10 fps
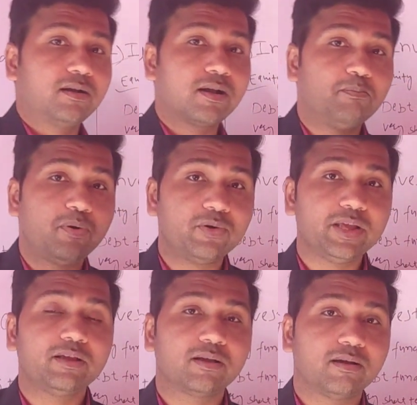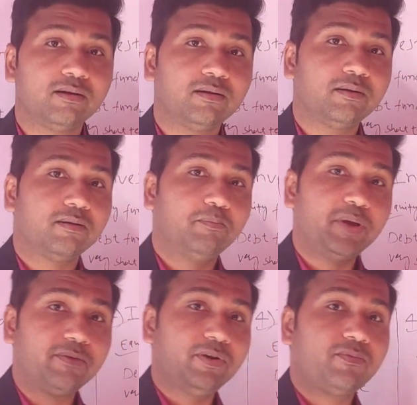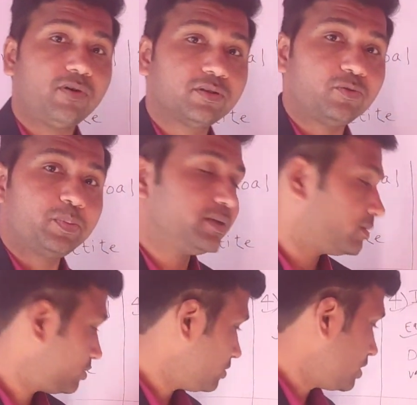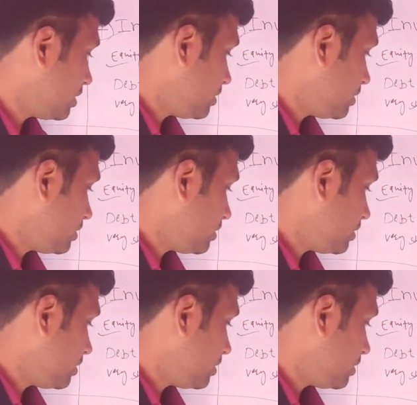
compounding benefit for the rupee. So